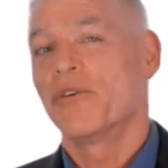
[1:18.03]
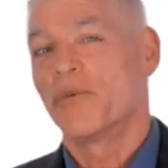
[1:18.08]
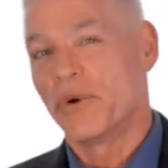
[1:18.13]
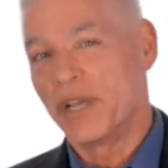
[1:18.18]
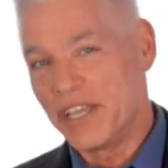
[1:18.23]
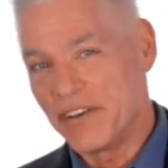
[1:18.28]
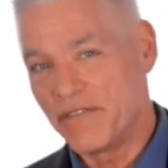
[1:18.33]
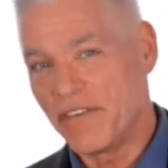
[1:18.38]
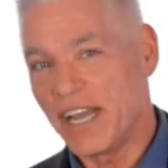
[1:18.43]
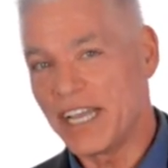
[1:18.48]

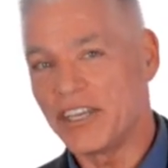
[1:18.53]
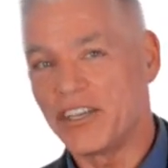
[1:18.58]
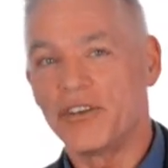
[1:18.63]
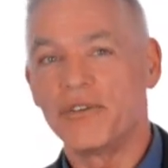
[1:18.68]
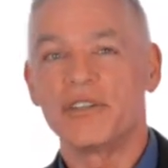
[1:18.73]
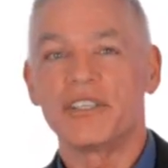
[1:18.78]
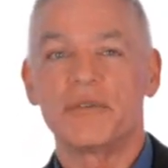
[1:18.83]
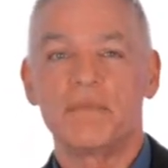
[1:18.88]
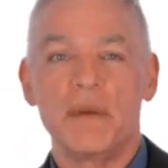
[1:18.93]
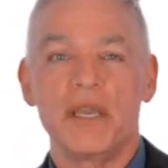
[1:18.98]
We invite
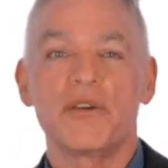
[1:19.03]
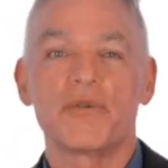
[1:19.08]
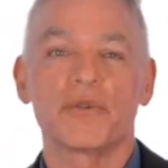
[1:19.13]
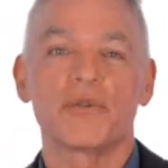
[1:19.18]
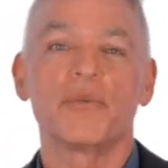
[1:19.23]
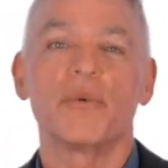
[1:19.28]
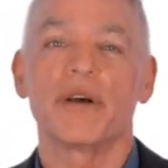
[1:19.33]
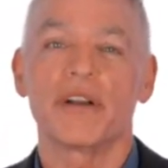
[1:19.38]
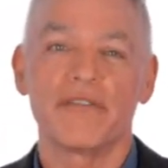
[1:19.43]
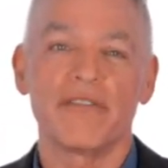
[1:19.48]
you to speak
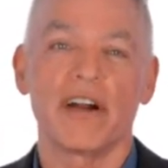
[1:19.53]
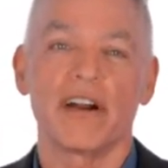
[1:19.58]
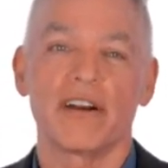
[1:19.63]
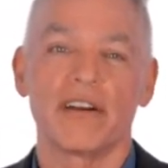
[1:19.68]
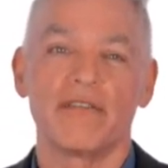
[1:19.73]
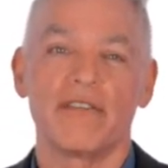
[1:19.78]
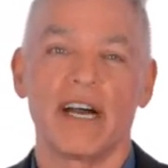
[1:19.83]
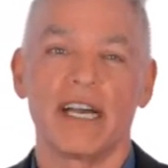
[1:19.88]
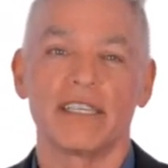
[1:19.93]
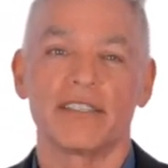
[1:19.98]
with one of our
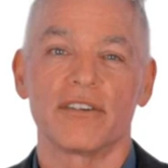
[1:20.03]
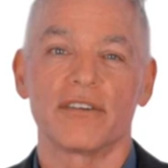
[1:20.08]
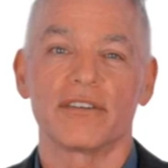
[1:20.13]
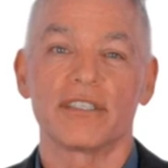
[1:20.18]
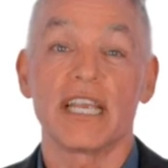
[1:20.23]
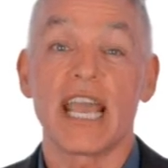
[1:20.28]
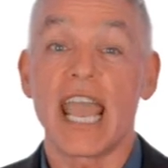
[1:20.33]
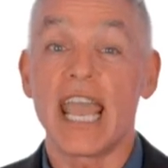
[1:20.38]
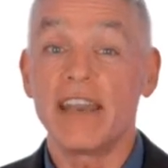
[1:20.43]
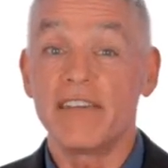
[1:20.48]

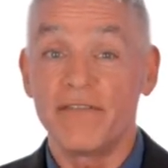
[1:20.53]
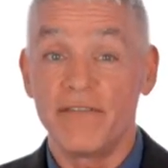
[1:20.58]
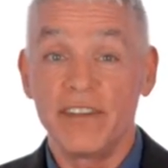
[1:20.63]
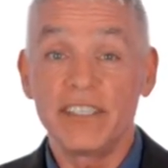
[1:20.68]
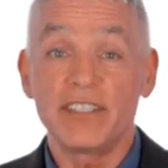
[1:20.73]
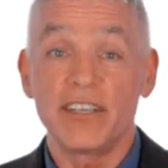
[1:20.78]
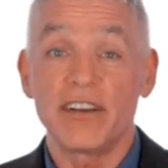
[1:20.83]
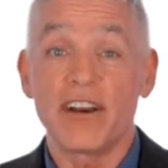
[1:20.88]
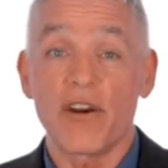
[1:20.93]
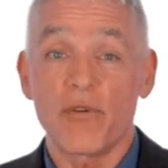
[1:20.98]
advisors and
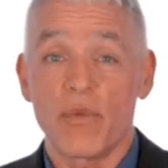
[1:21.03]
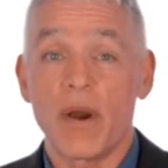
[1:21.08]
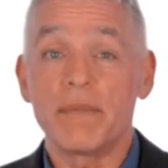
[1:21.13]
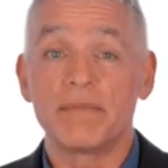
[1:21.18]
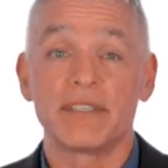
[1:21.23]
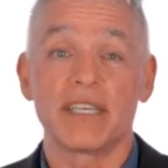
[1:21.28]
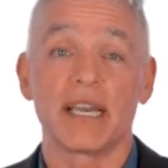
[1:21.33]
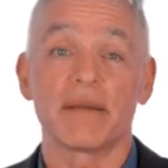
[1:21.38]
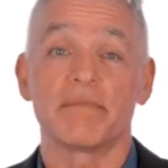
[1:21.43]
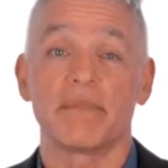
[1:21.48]
visit our
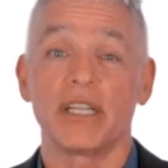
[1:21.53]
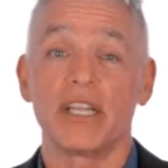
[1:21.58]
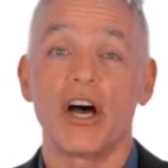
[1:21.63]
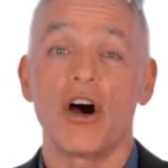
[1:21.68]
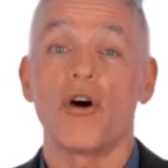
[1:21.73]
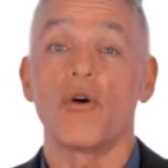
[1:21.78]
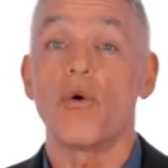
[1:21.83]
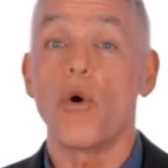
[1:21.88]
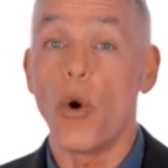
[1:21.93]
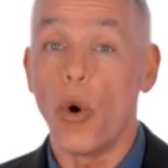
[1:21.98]
website
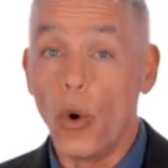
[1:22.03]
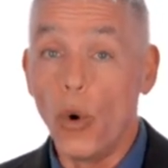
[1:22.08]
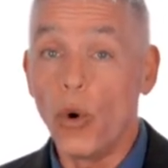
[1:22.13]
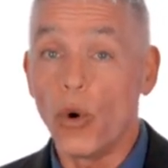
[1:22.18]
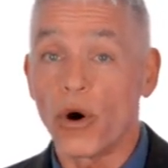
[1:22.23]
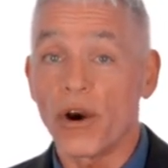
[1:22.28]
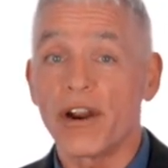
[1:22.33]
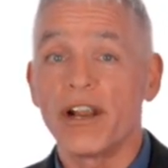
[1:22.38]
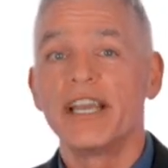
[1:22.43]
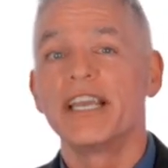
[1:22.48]
below
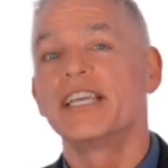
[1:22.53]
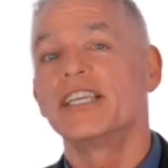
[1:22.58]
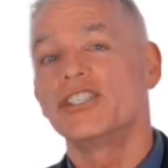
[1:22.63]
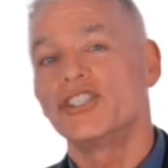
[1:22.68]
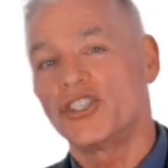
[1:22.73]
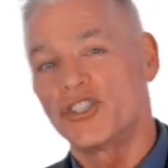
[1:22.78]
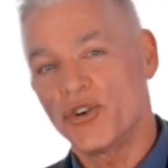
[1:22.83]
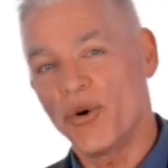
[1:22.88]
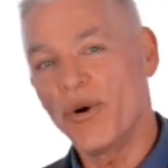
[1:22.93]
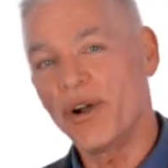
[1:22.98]
or
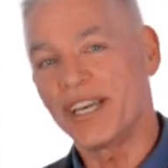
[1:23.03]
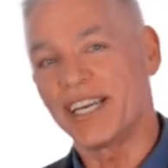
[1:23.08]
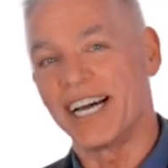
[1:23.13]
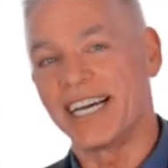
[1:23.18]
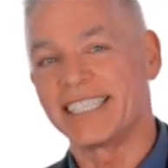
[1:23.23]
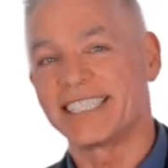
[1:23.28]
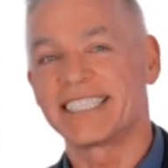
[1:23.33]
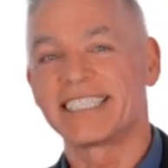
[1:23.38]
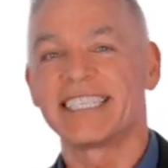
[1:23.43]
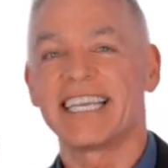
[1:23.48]
join
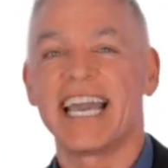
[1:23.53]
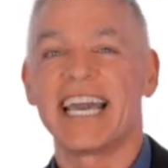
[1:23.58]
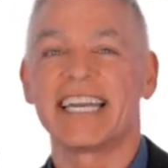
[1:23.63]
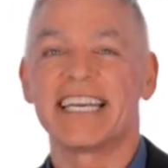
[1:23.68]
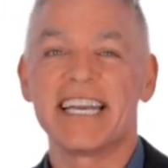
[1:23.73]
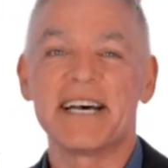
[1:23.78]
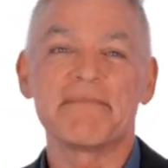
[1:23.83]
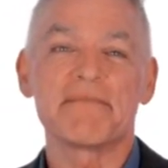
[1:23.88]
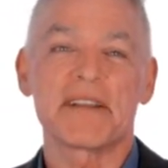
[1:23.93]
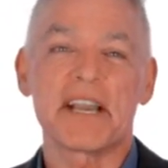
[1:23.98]
us at
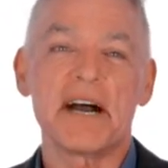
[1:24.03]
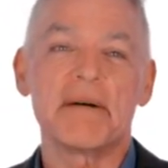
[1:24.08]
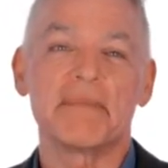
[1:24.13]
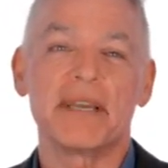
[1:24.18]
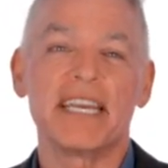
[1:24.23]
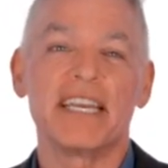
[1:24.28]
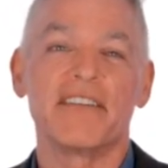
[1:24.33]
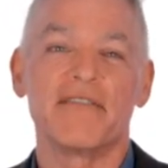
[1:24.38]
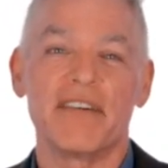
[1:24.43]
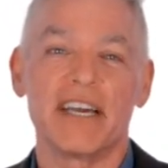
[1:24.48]
an
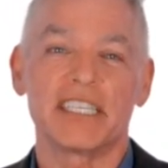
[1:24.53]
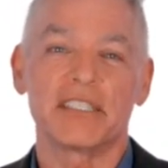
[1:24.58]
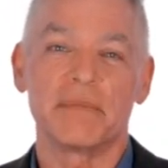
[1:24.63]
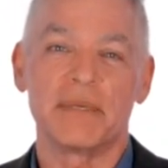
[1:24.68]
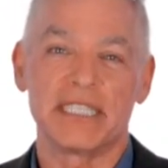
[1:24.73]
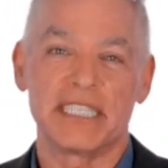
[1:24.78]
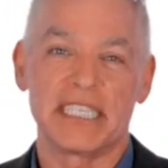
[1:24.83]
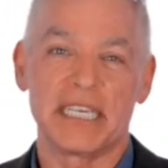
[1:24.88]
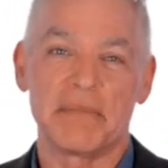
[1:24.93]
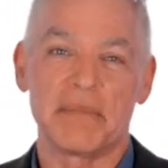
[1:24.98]
upcoming
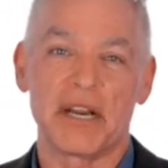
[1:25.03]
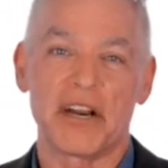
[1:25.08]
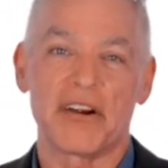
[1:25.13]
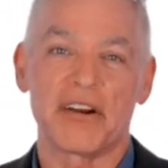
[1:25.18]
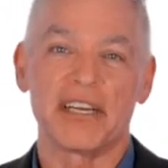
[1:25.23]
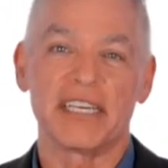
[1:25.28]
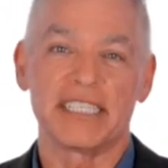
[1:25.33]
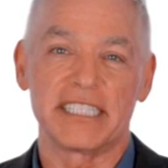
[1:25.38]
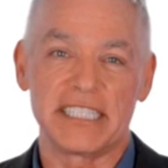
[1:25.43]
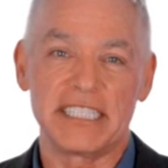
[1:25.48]
investment
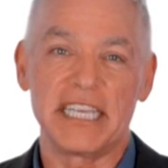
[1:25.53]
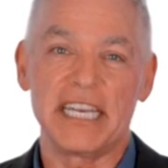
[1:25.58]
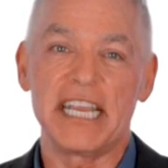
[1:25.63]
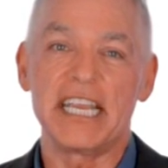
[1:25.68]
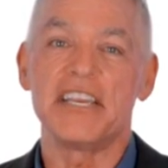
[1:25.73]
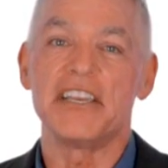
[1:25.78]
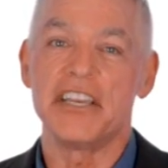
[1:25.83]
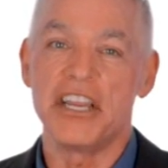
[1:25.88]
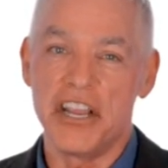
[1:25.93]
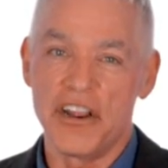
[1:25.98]
seminar in a
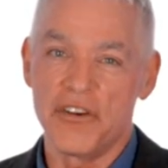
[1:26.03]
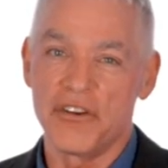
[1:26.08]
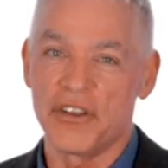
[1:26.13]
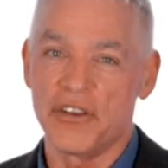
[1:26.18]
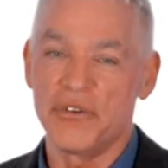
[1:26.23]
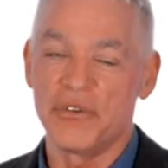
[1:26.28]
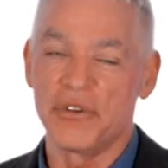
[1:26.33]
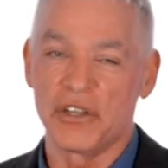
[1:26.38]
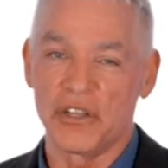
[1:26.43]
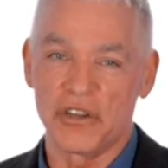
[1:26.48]
city near
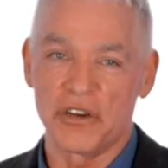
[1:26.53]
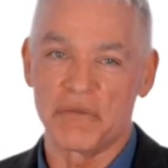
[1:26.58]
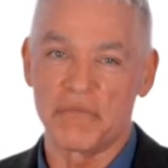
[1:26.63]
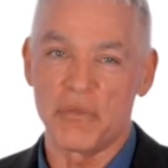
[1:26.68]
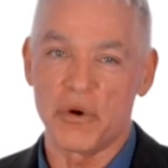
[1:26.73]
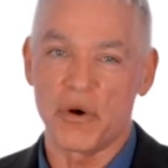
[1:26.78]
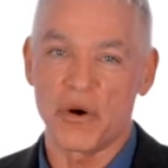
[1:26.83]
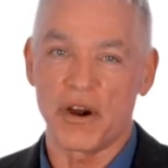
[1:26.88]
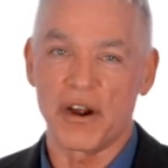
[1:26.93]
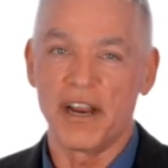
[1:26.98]
you to learn
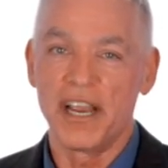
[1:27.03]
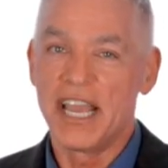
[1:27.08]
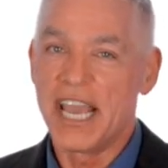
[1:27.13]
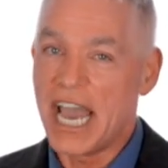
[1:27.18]
more.